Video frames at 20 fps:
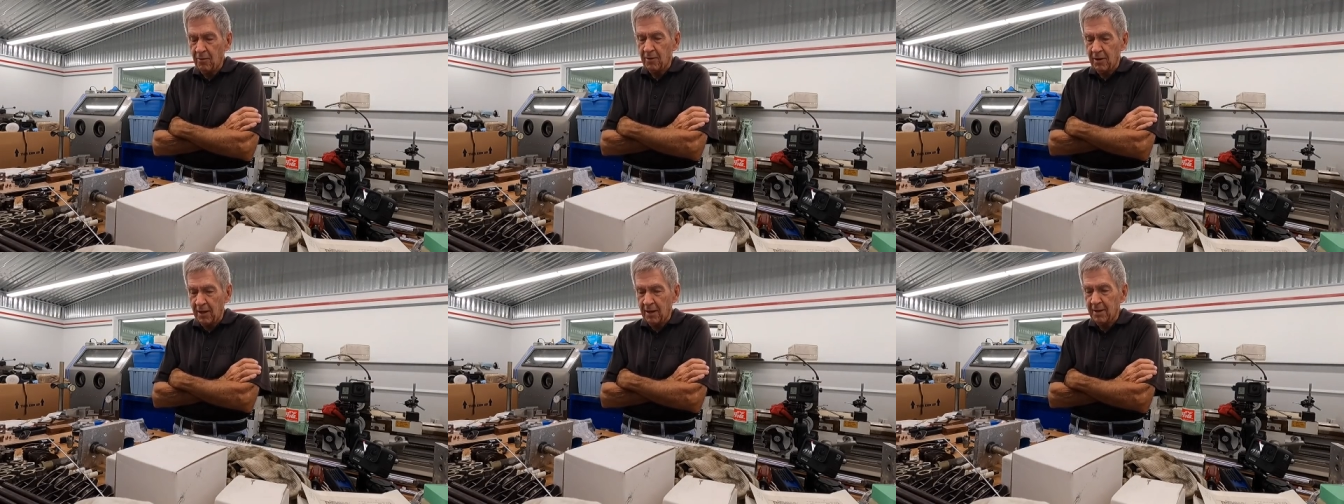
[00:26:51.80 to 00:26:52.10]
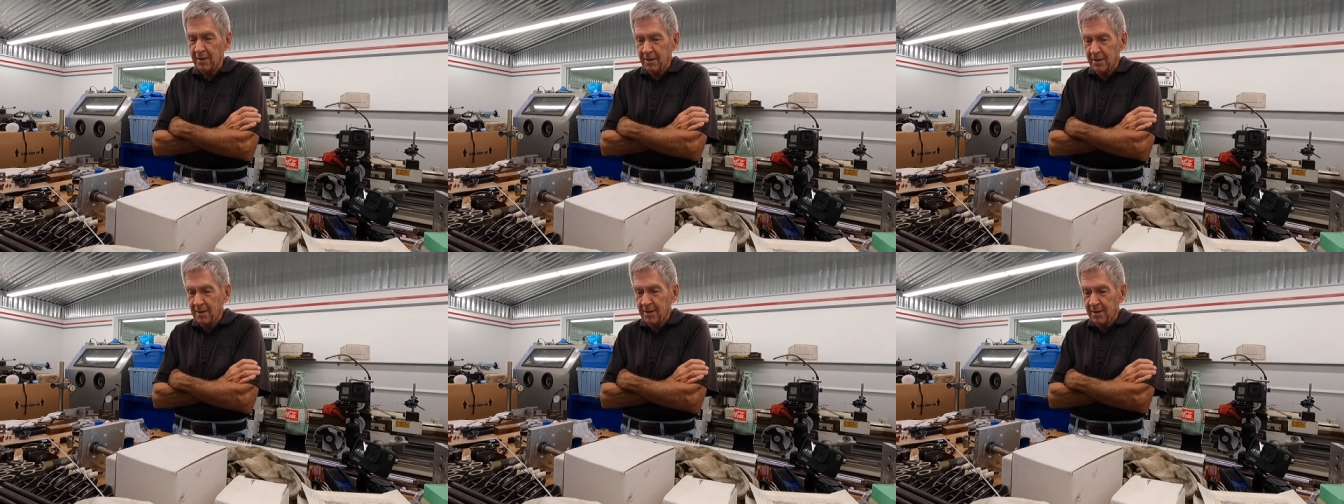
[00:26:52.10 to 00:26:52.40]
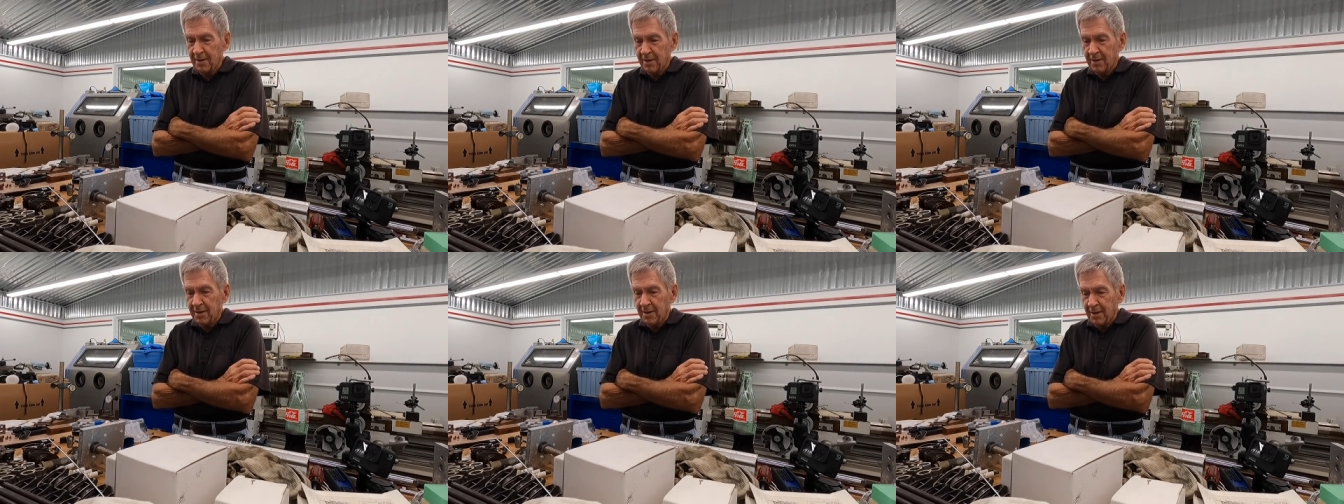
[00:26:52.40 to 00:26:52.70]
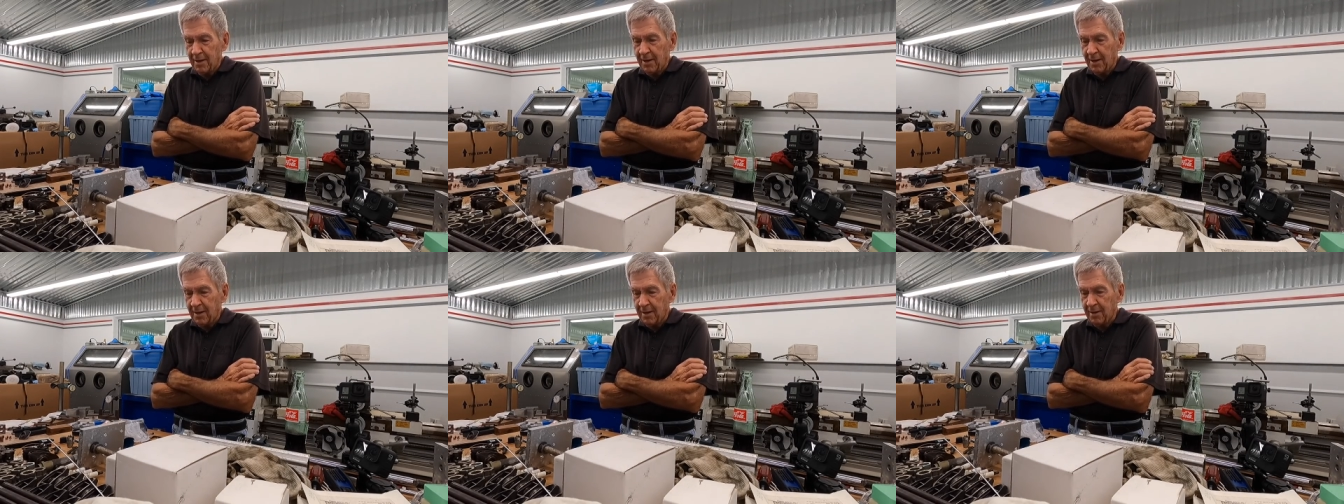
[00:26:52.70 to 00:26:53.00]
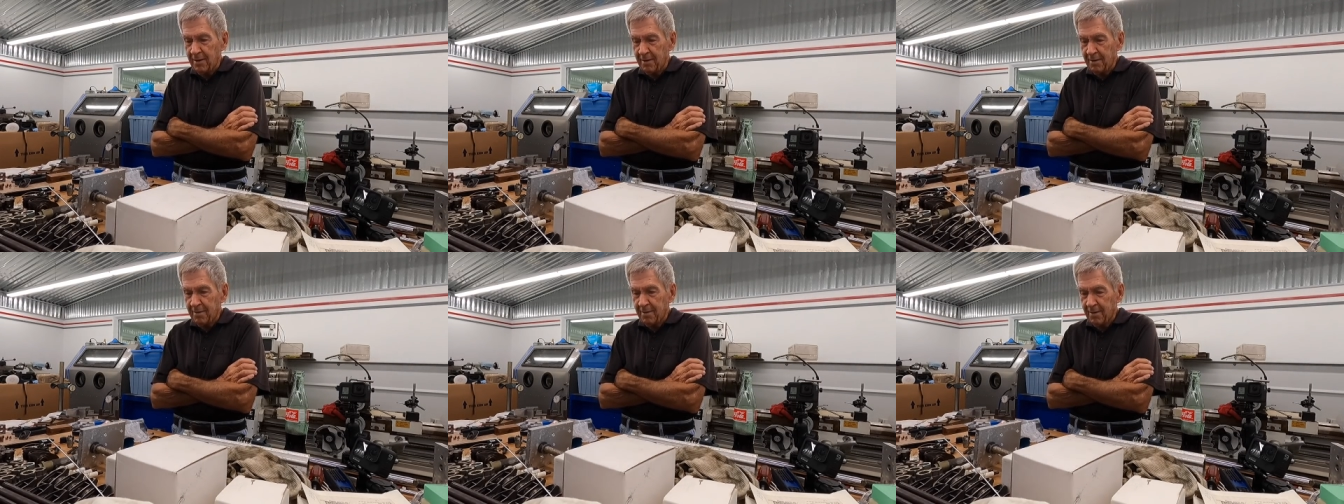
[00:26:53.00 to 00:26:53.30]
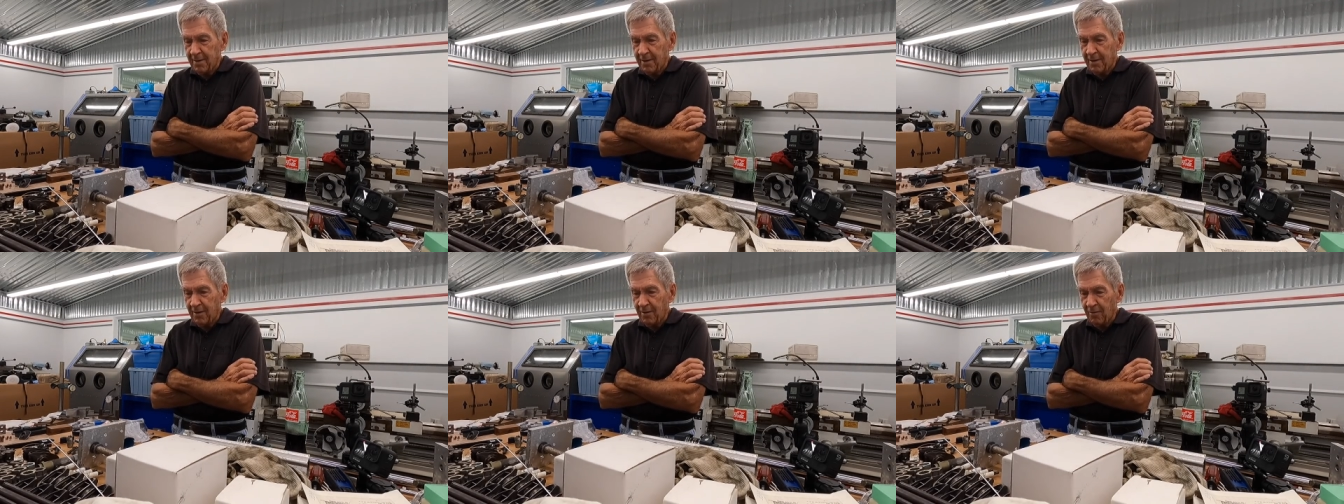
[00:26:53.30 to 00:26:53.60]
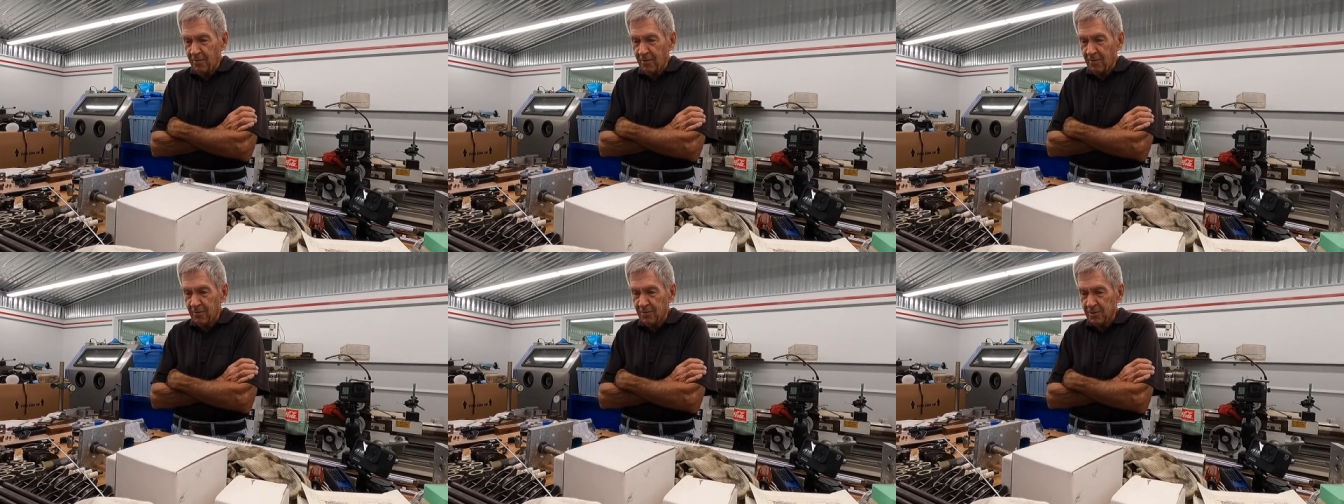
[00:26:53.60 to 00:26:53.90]
Oh, yeah. And, you
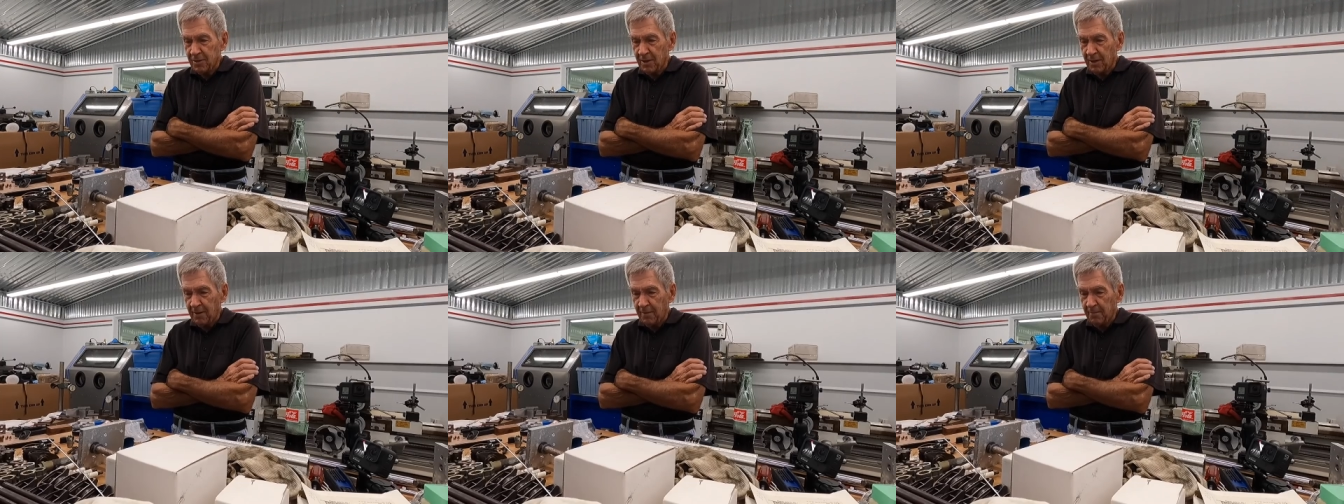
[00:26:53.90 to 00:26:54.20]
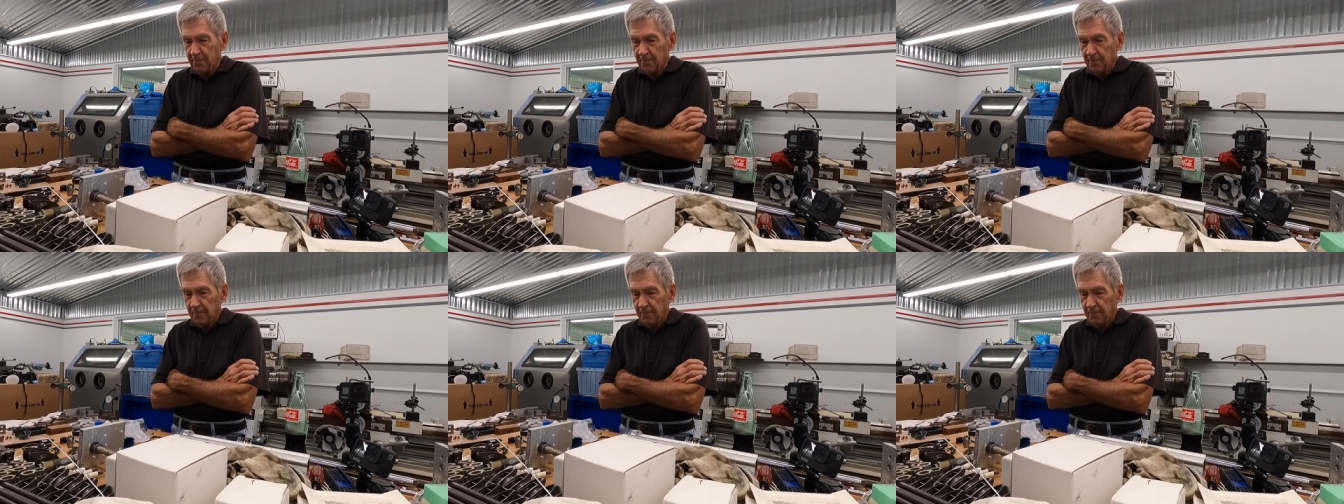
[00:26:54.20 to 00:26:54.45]
know, there's, uh,